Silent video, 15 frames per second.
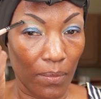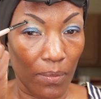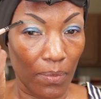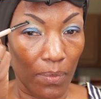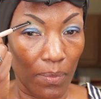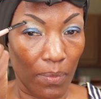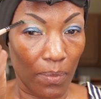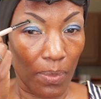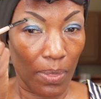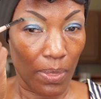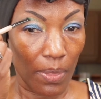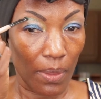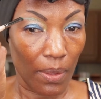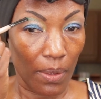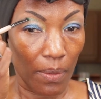
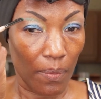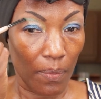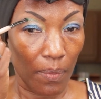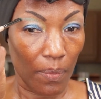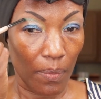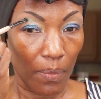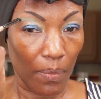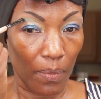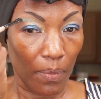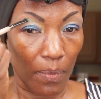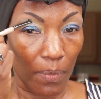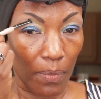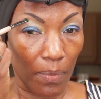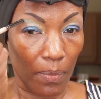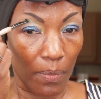
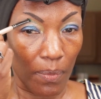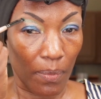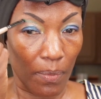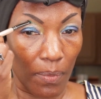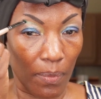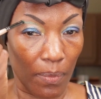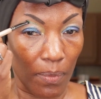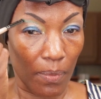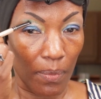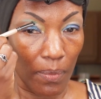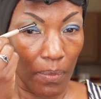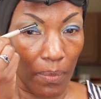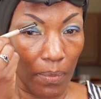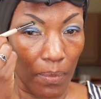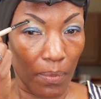
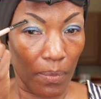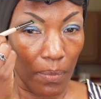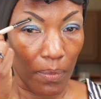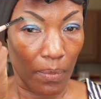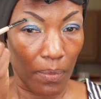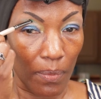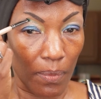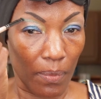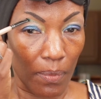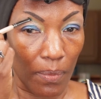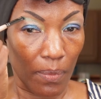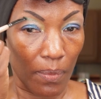Nobody speaks.